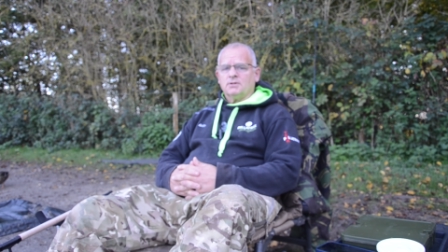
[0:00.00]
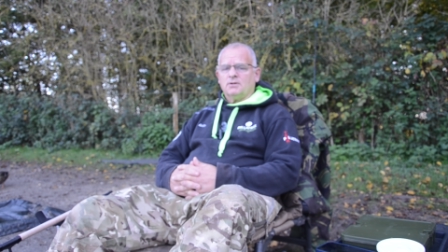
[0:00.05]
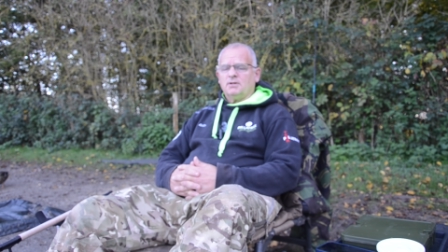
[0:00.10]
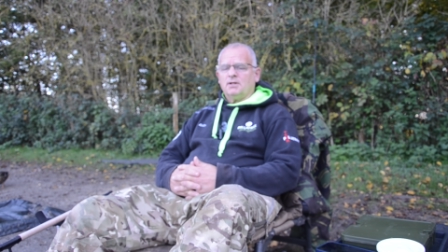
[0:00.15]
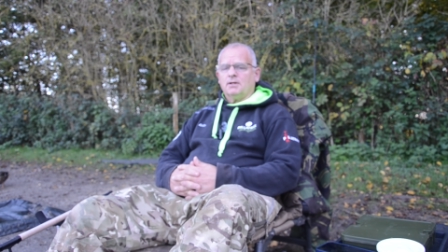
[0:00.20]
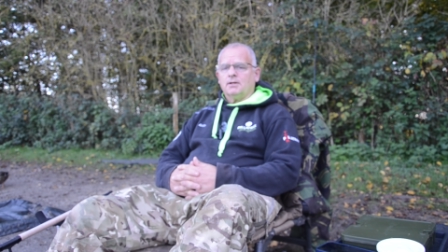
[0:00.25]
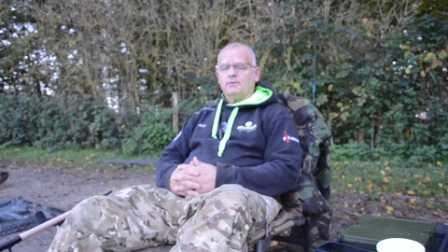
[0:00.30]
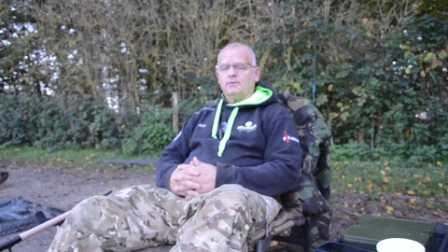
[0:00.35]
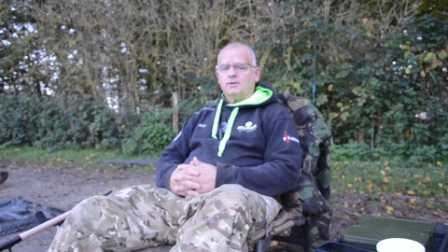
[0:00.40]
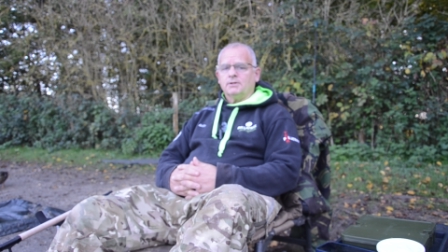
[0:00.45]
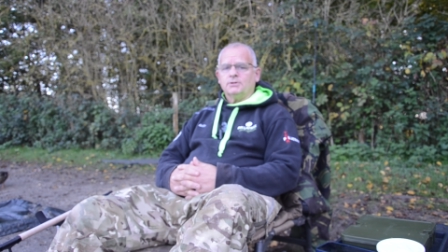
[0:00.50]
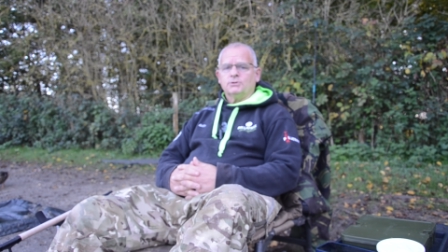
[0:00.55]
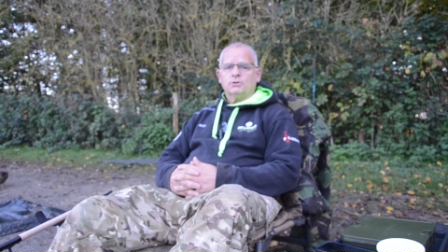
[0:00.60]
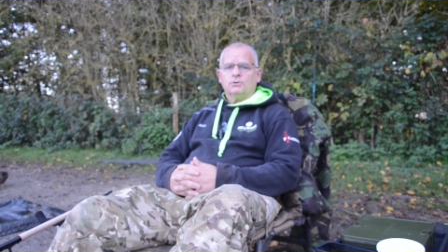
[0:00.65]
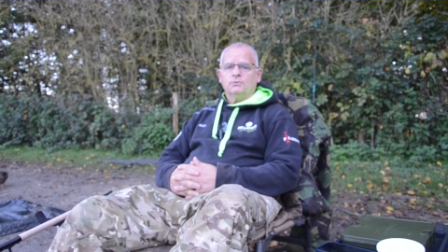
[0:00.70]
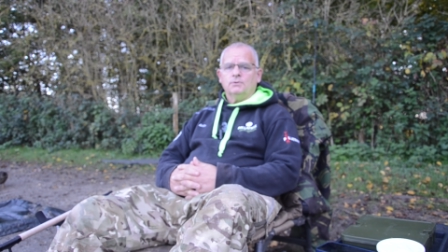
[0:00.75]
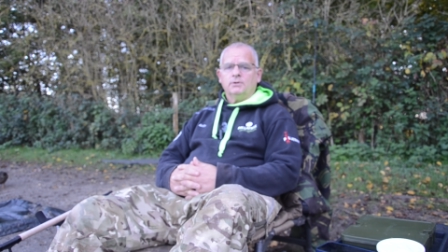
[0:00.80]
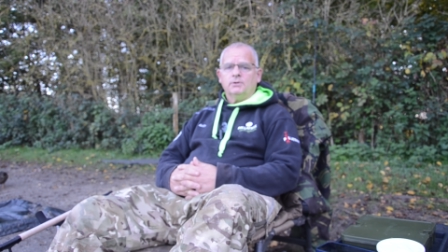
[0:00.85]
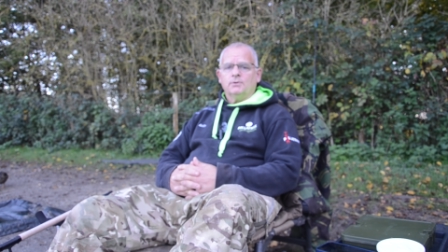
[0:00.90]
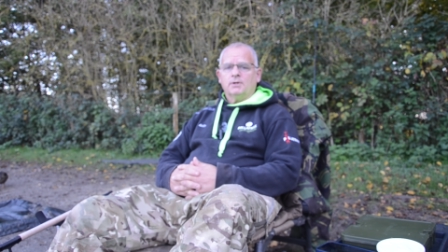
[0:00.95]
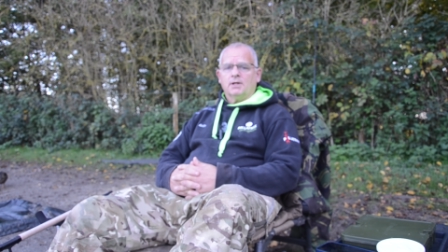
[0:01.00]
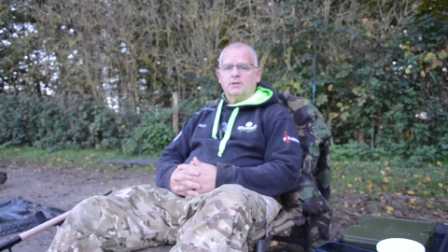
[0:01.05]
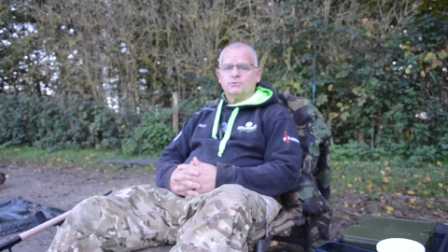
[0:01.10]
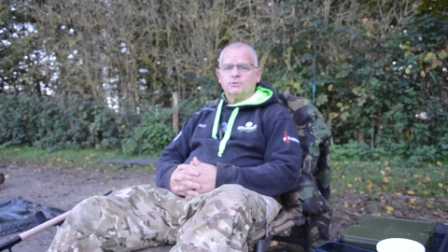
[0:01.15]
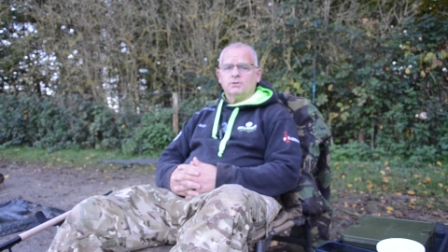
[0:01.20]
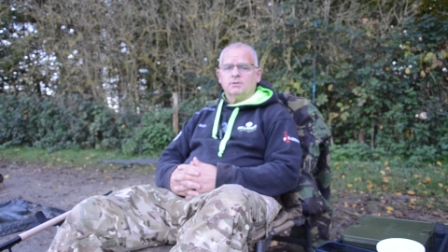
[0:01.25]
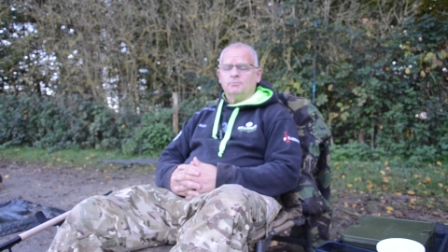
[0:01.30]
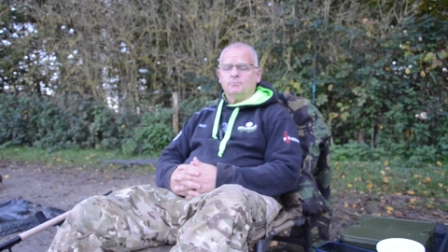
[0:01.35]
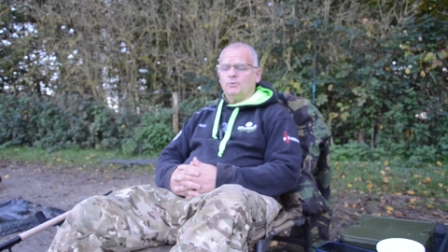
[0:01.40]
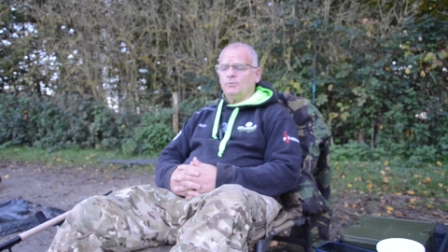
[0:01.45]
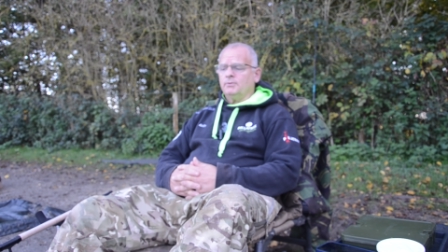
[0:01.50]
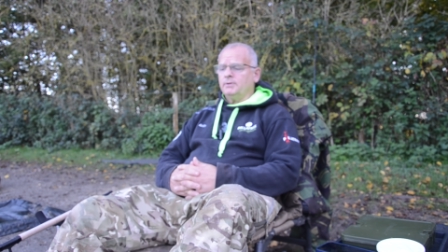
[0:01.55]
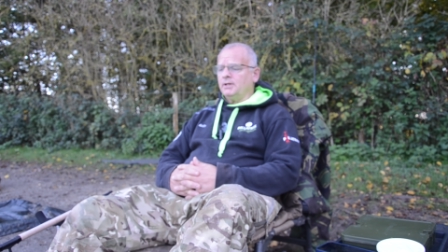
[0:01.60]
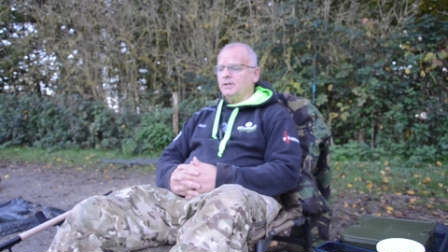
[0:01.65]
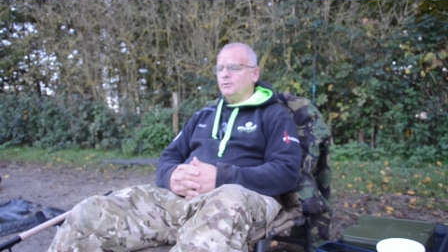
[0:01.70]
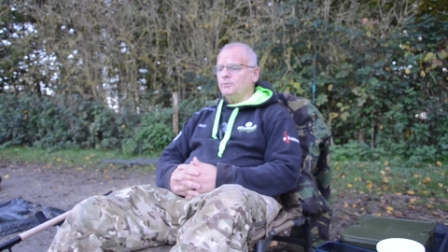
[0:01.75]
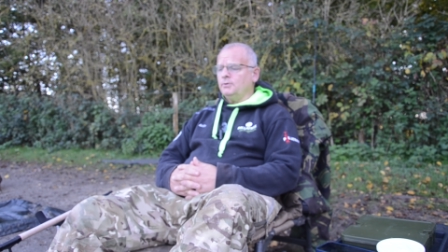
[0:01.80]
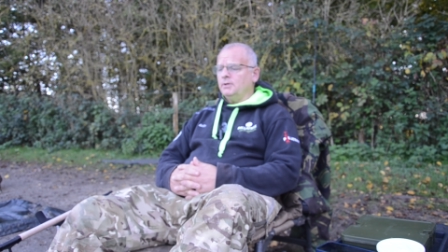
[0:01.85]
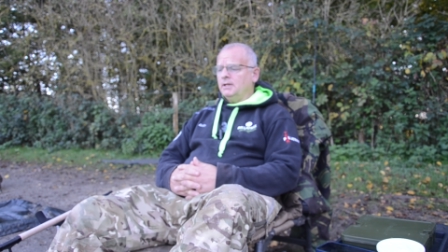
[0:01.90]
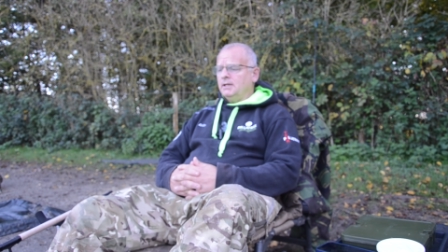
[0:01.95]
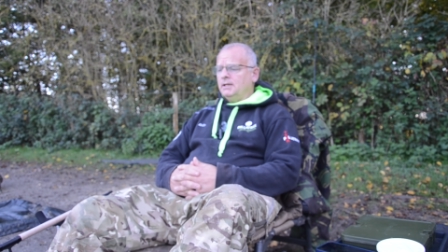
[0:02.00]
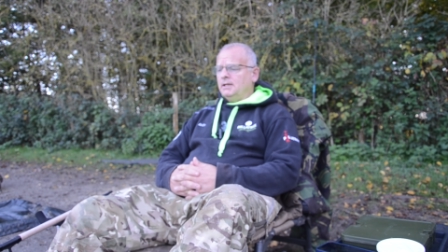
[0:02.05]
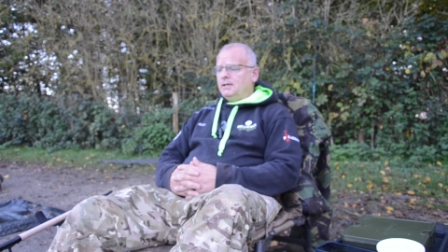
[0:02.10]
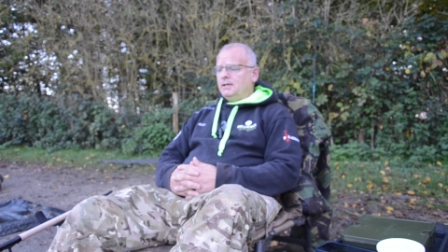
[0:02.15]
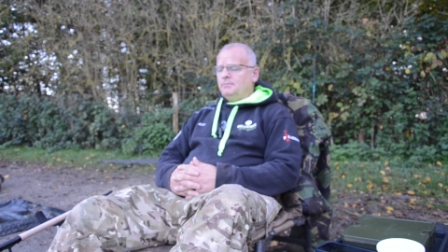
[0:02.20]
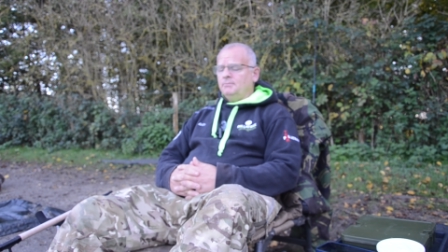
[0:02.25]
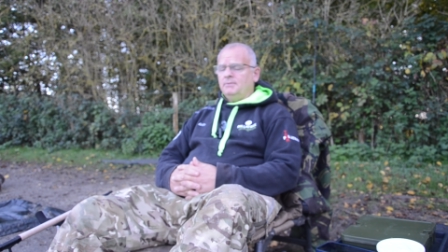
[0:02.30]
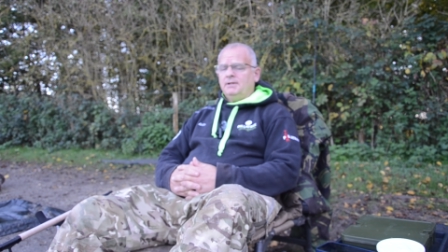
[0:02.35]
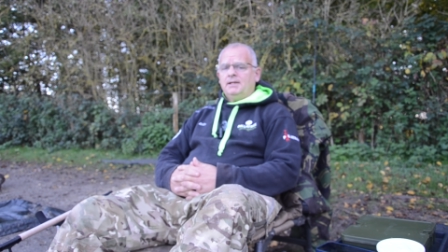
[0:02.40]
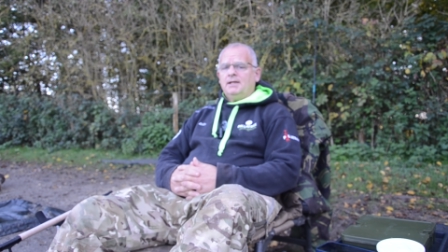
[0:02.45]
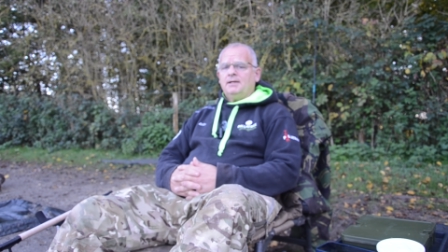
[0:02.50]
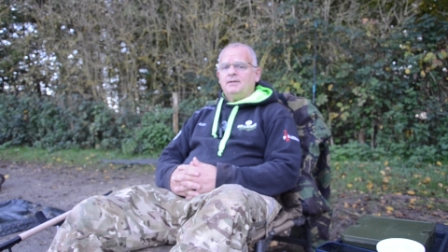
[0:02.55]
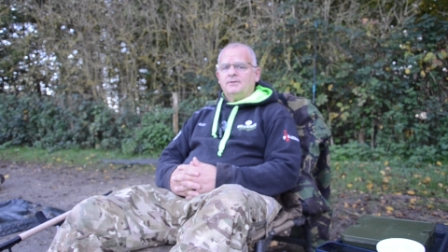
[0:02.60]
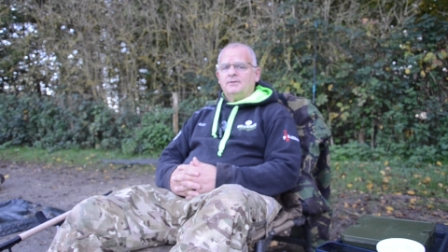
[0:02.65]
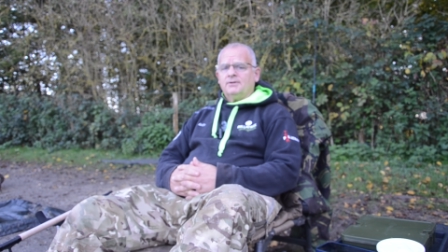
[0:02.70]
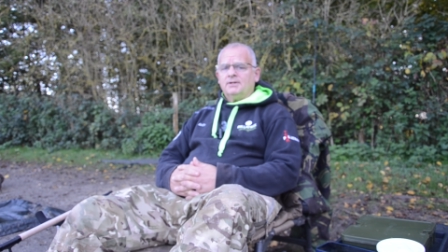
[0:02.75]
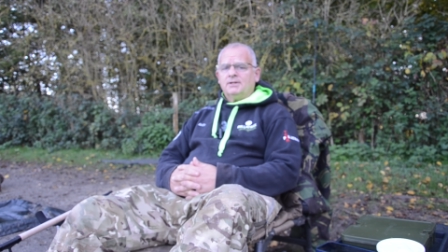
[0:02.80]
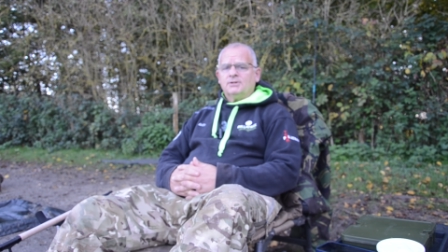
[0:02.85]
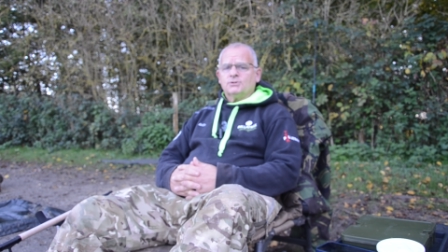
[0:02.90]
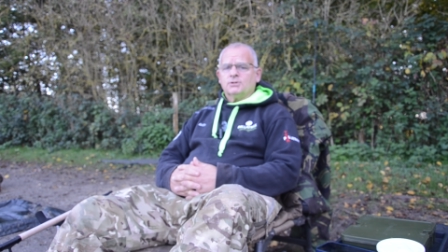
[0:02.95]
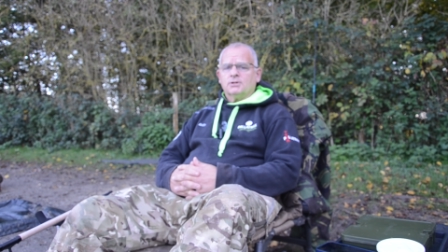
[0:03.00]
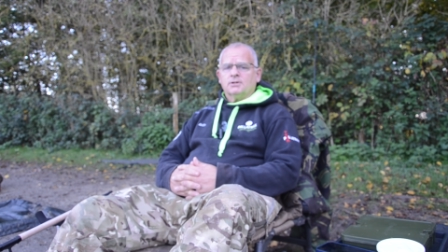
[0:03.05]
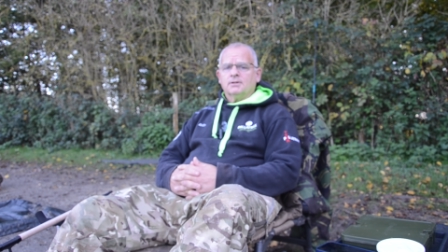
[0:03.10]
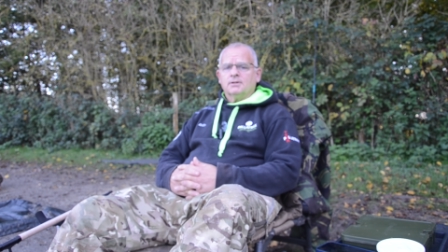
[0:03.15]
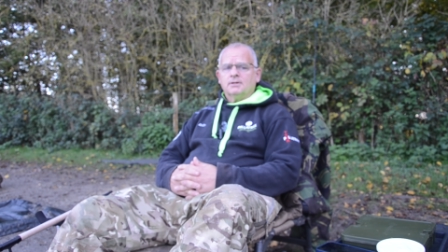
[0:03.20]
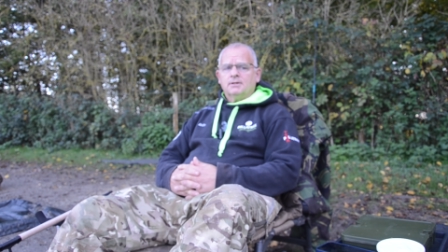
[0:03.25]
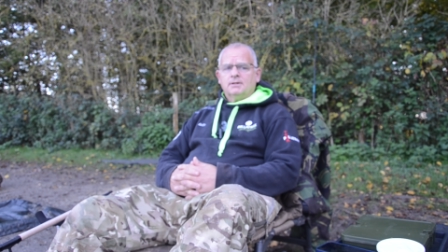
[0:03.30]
I know they're only 2 little gudgeon, probably don't mean anything to